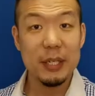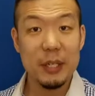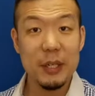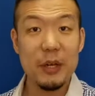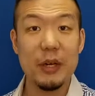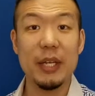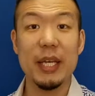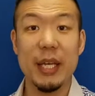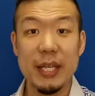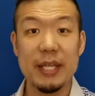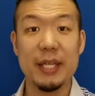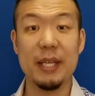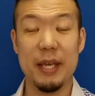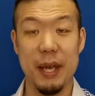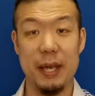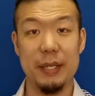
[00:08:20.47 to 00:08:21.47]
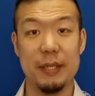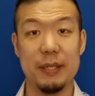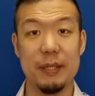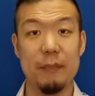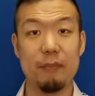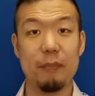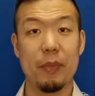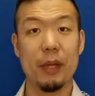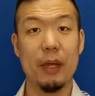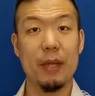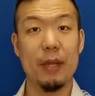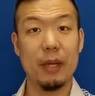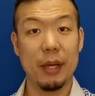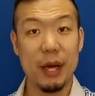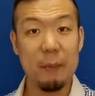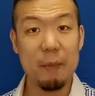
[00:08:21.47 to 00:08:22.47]
Clearly indicate
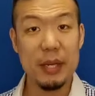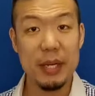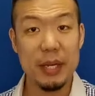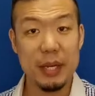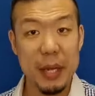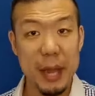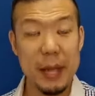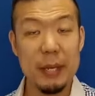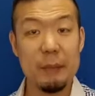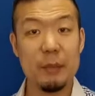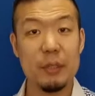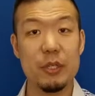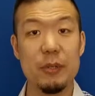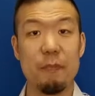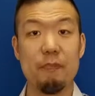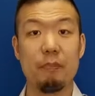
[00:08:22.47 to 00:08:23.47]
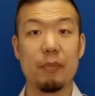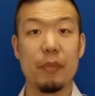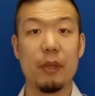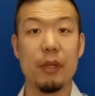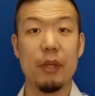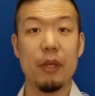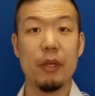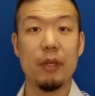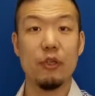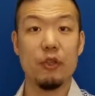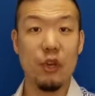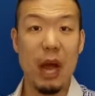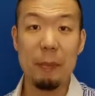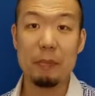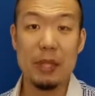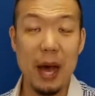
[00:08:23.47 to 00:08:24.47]
the company names,
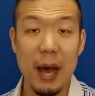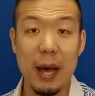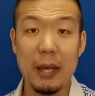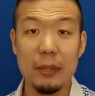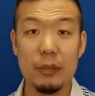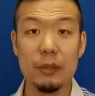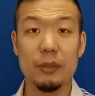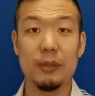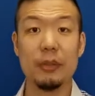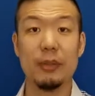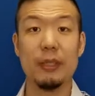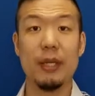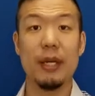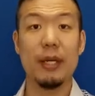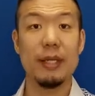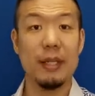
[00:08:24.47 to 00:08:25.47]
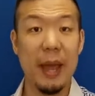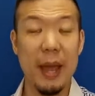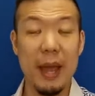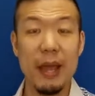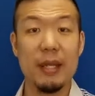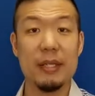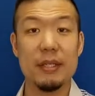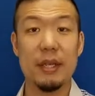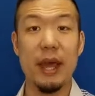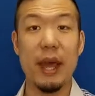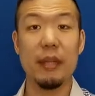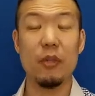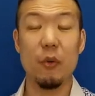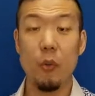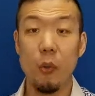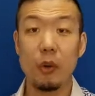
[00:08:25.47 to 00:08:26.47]
job titles, dates,
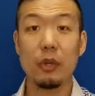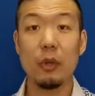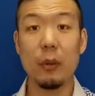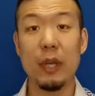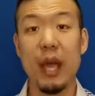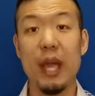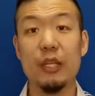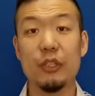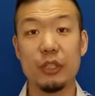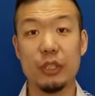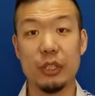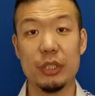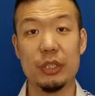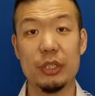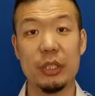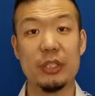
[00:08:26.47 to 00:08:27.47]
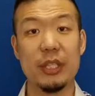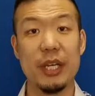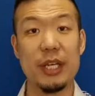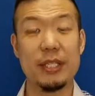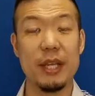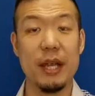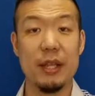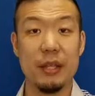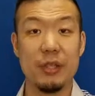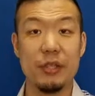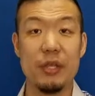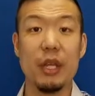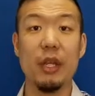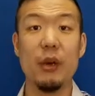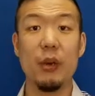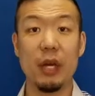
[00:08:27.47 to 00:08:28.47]
and the work location, such as the
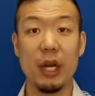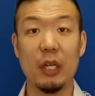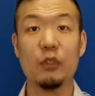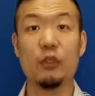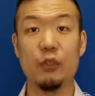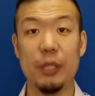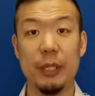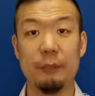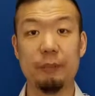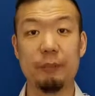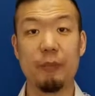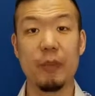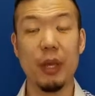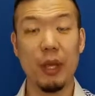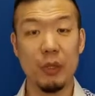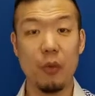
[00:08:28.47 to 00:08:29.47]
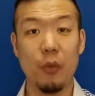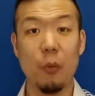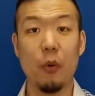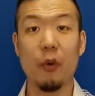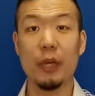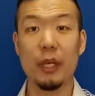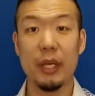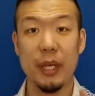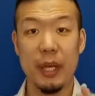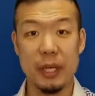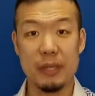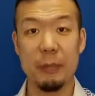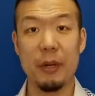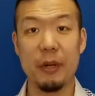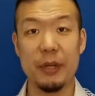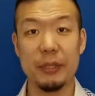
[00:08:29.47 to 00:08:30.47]
city or country, in your work
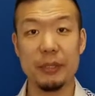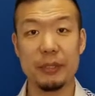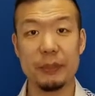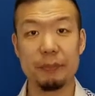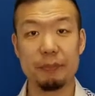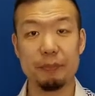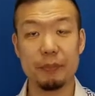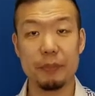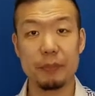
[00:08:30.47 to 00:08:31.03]
experience.